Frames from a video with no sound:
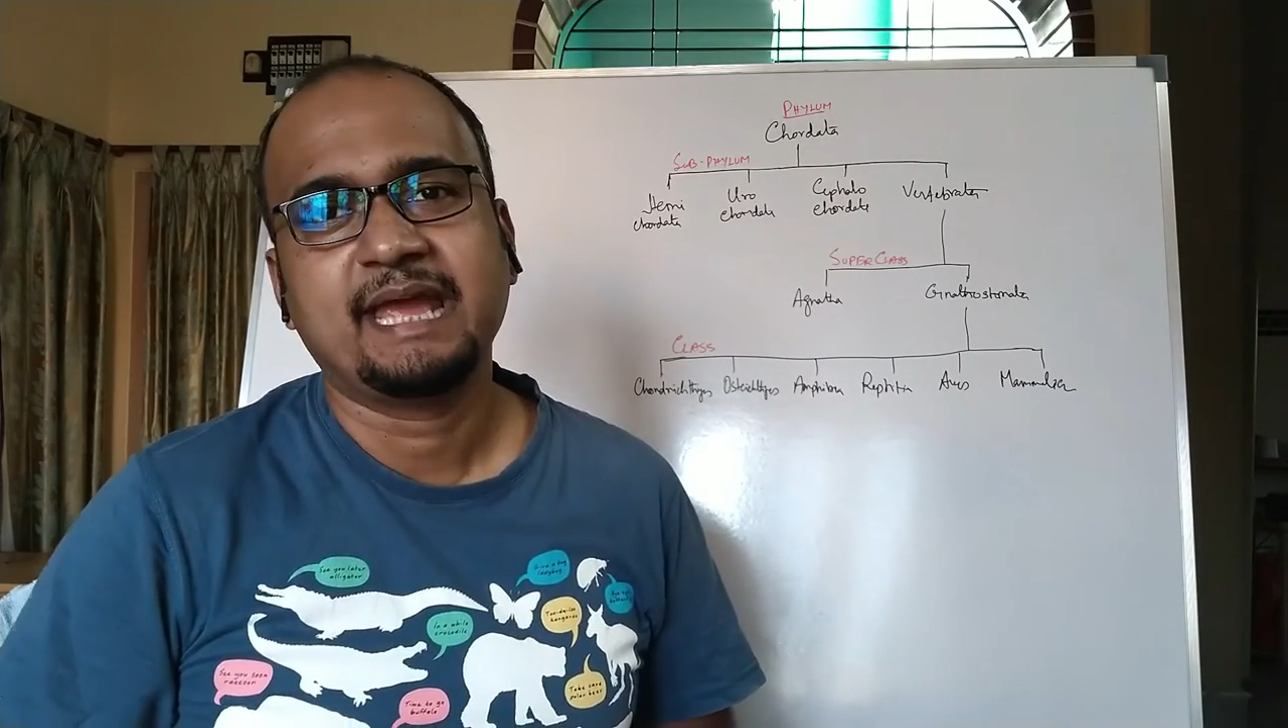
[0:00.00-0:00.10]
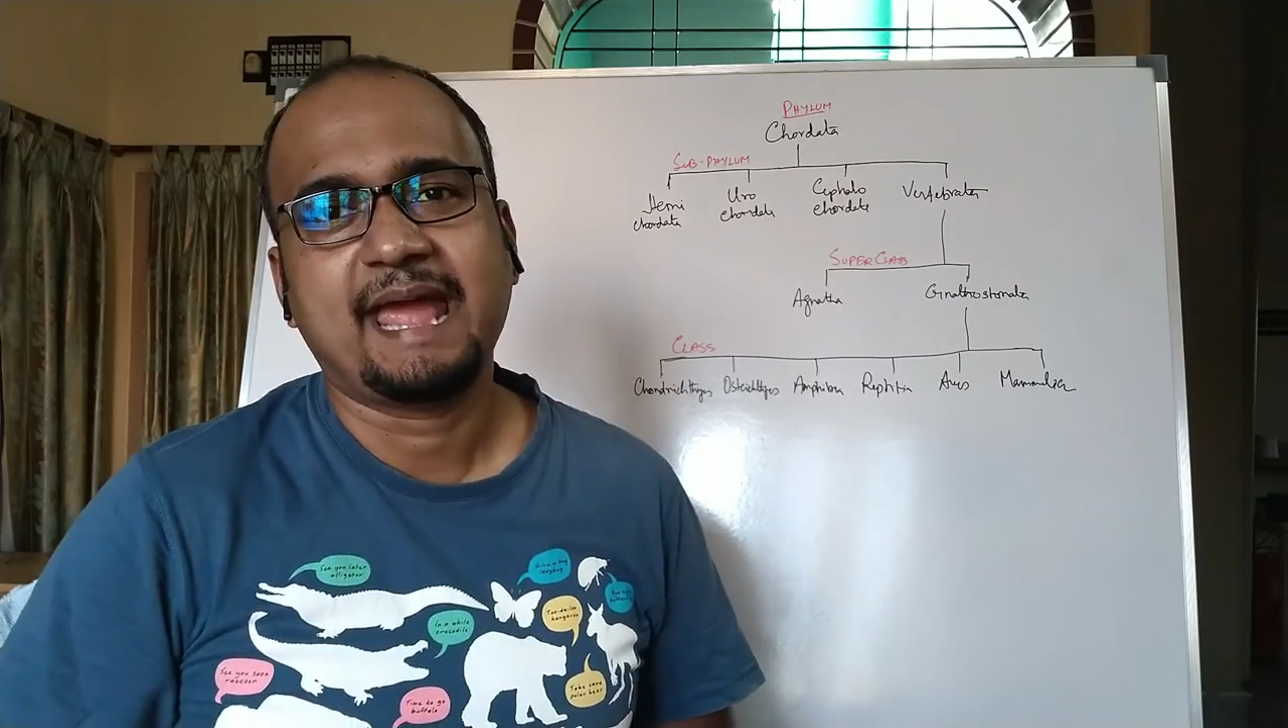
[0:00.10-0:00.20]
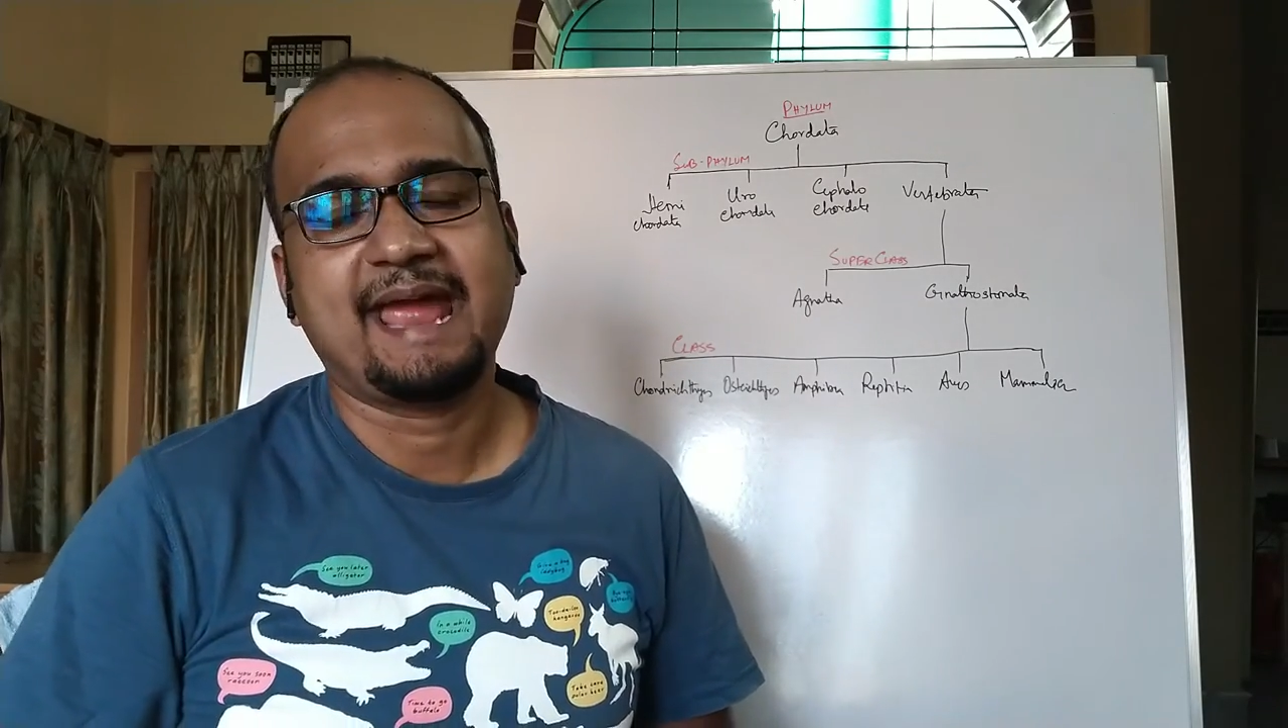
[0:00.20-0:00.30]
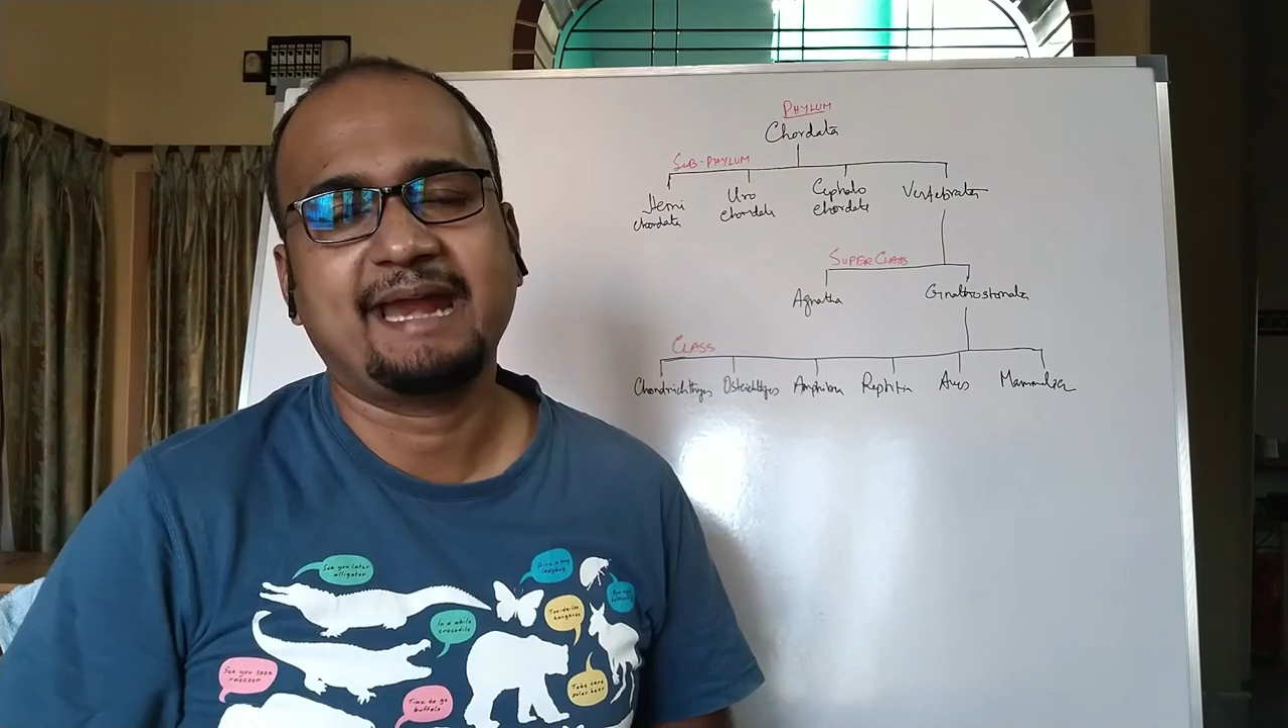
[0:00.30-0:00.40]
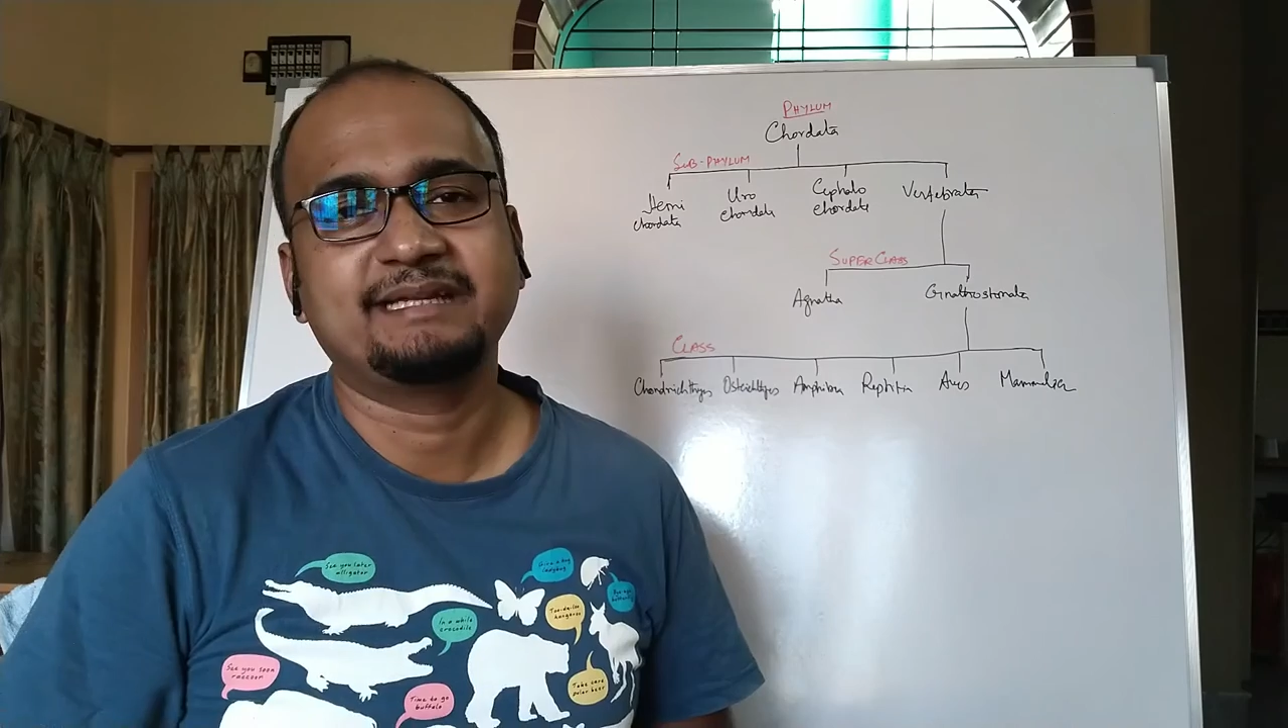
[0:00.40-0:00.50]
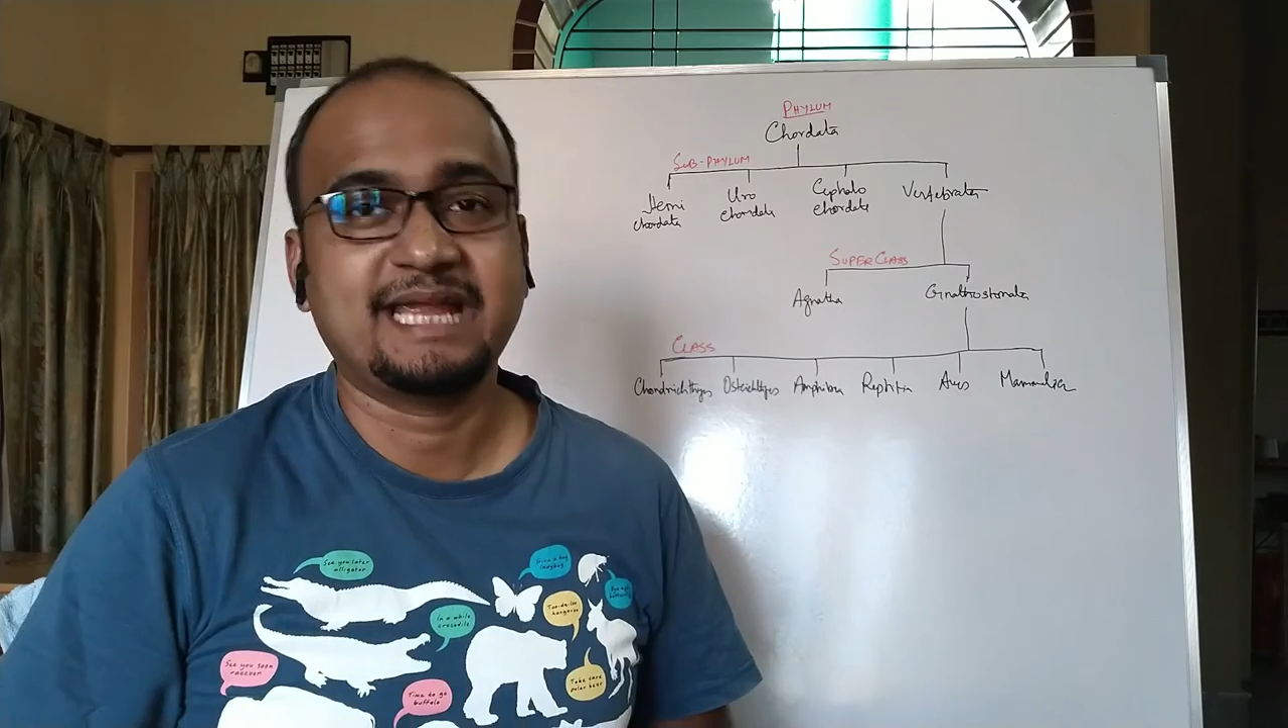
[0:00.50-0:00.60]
and